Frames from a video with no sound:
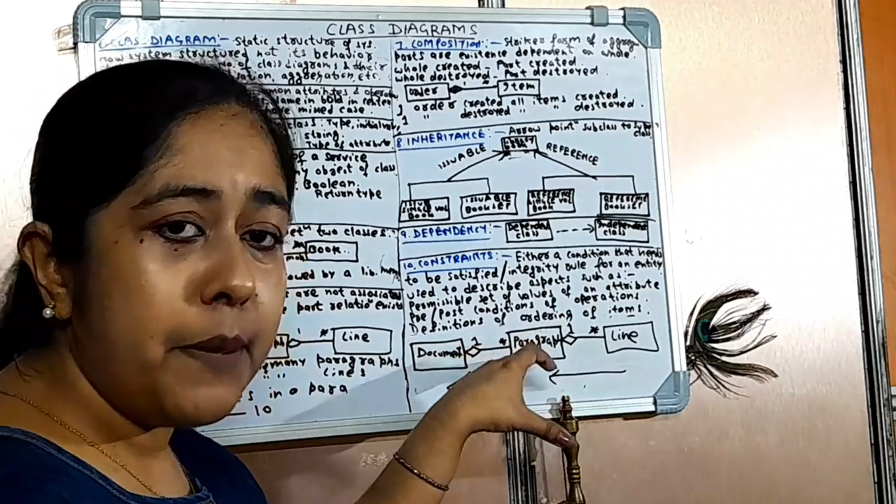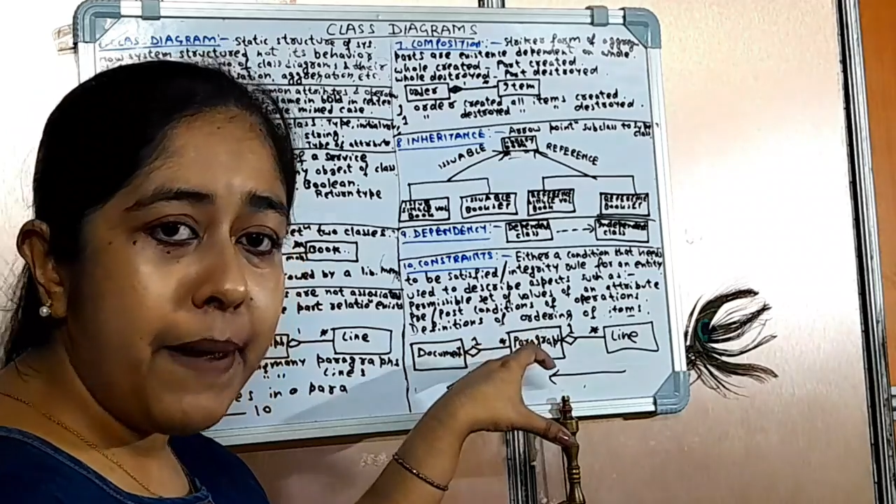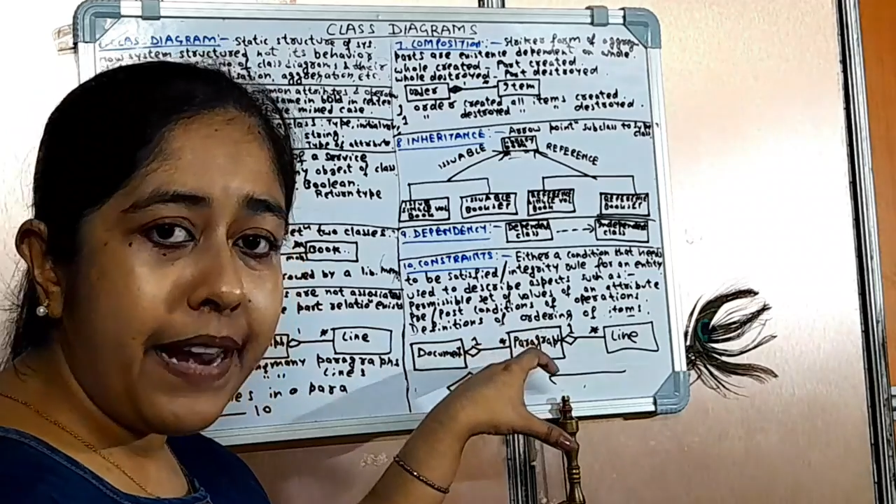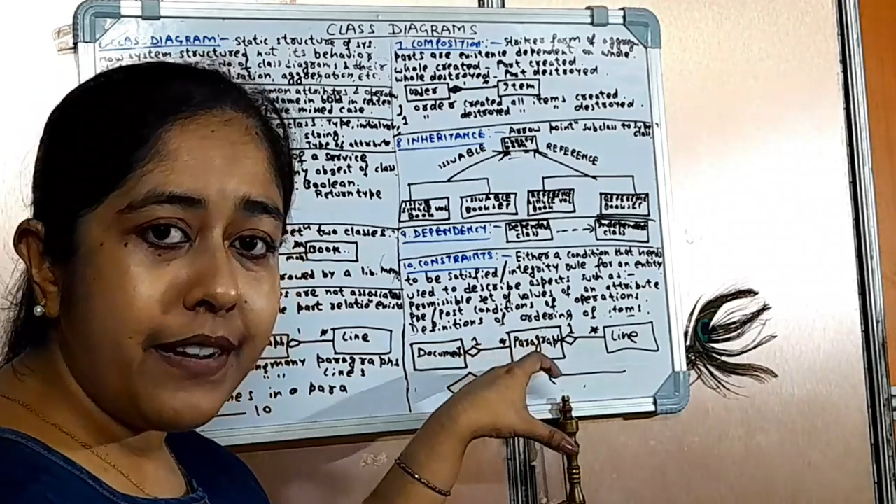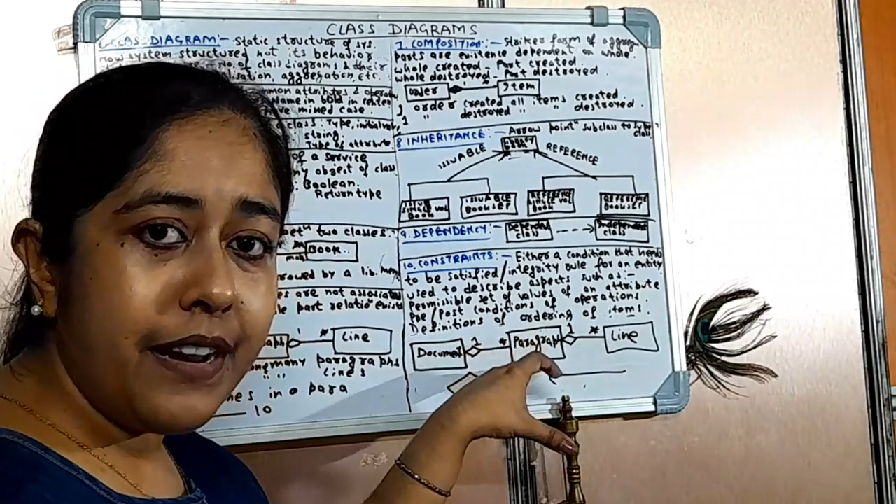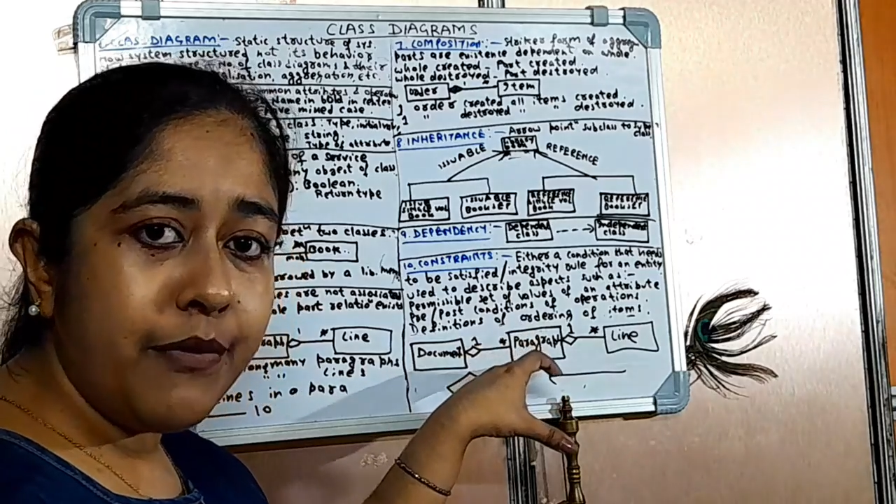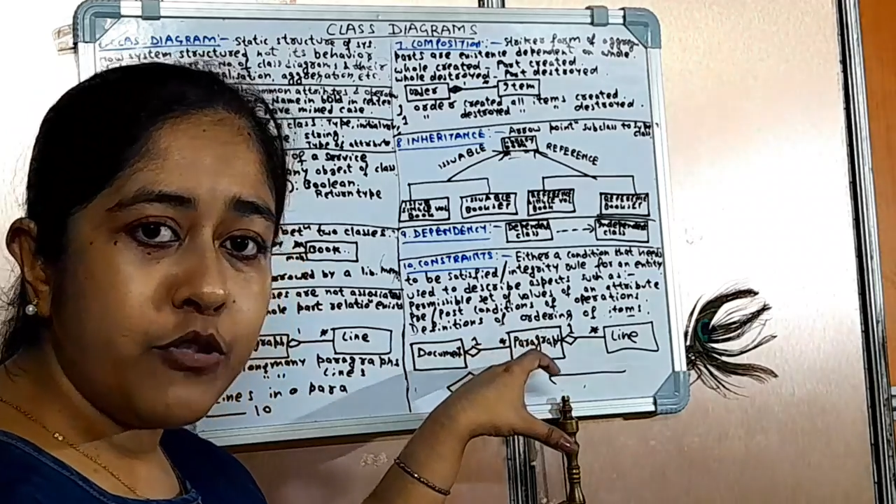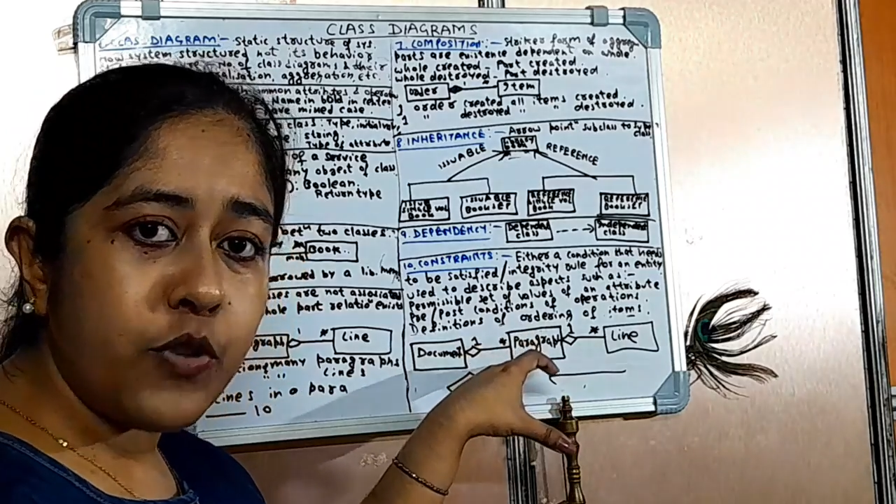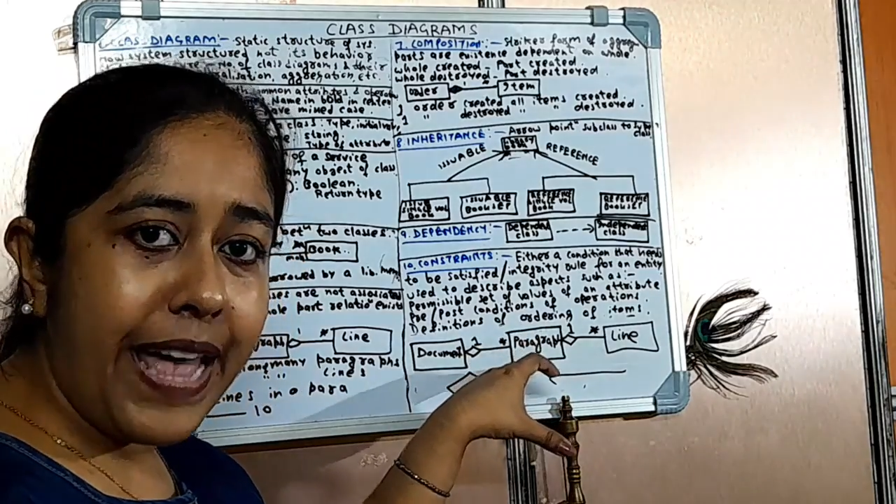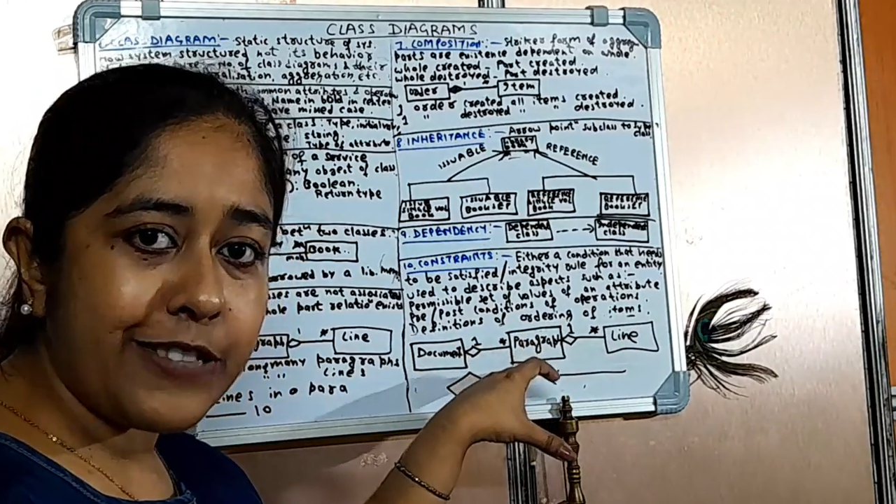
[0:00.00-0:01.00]

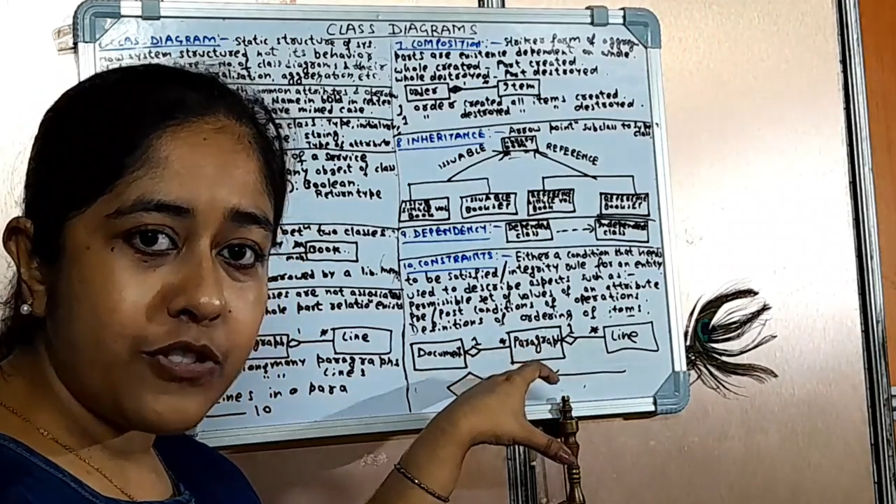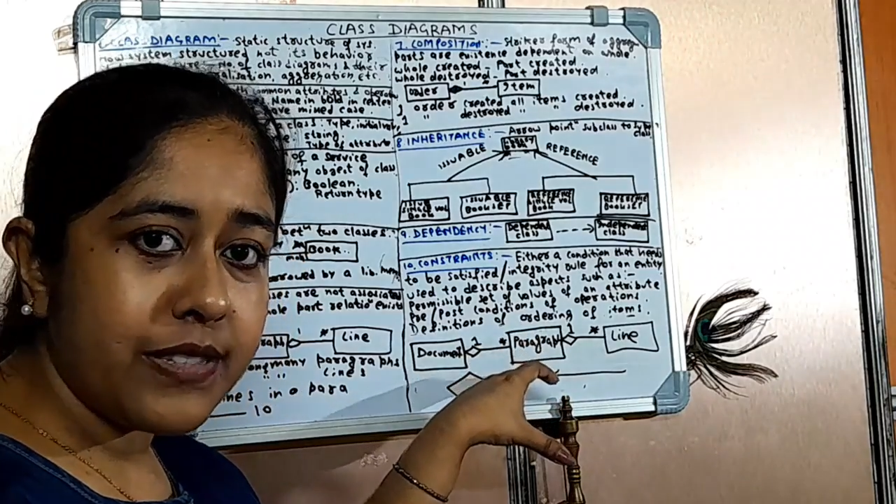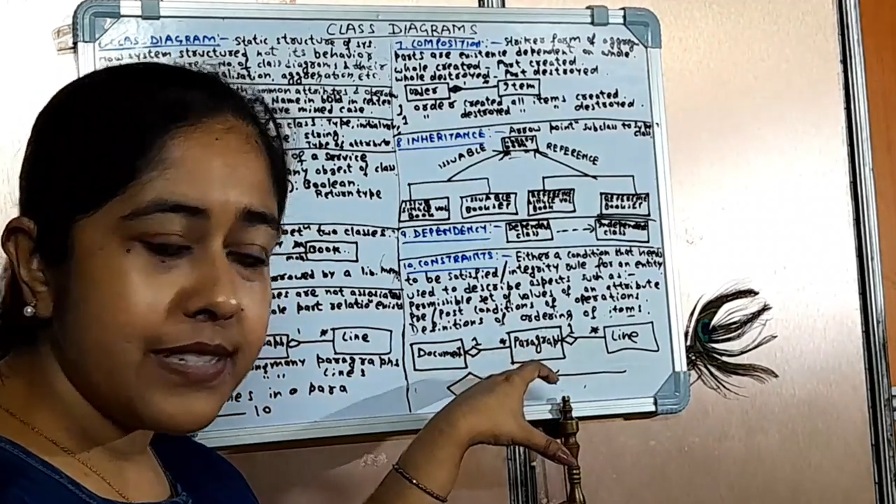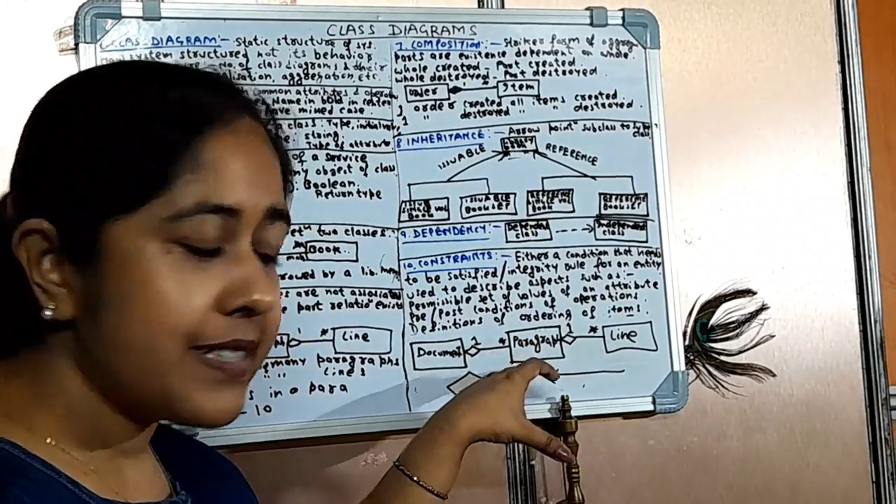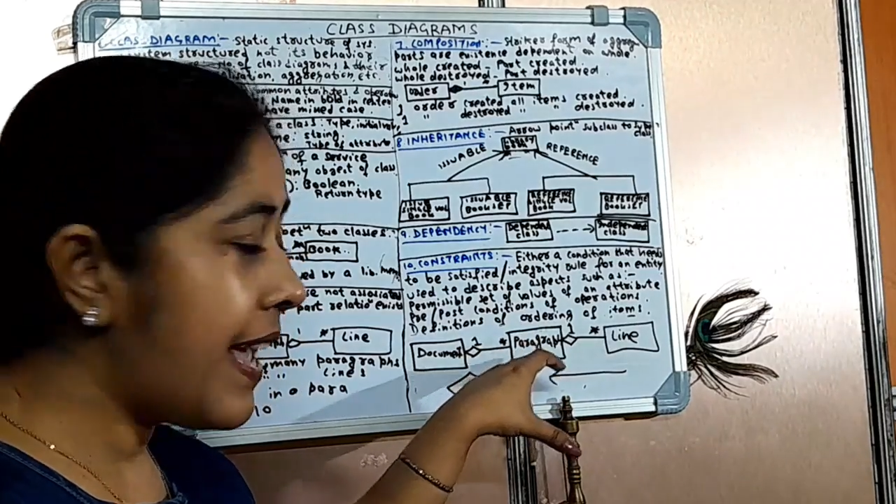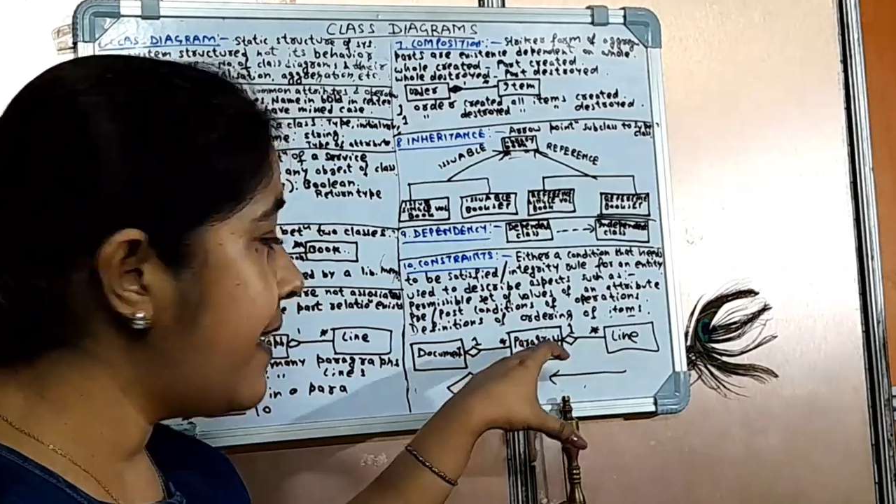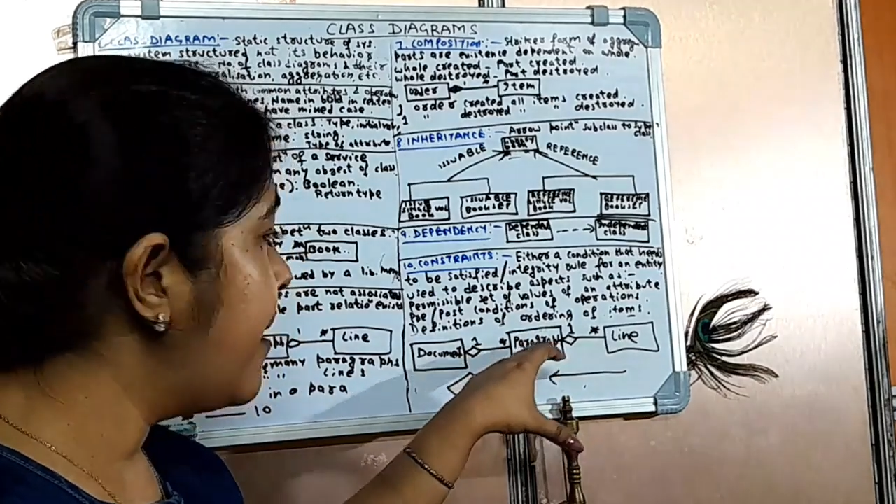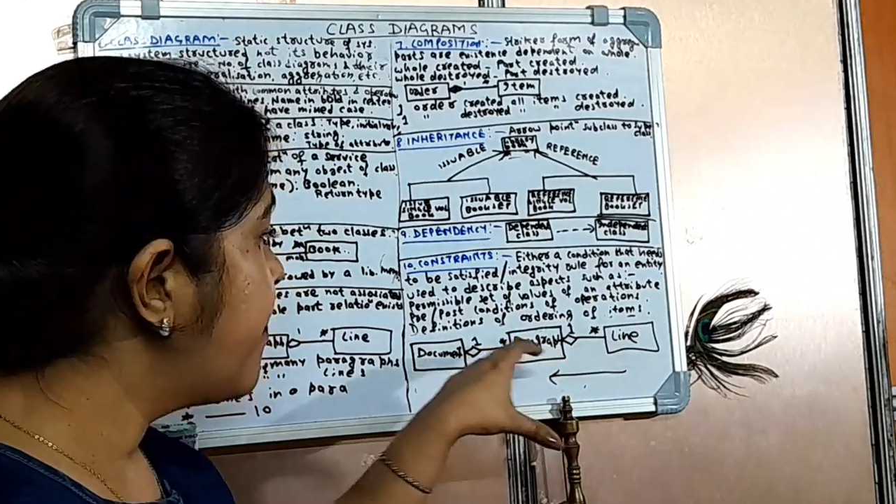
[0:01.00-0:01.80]
paragraphs, so asterisk sign,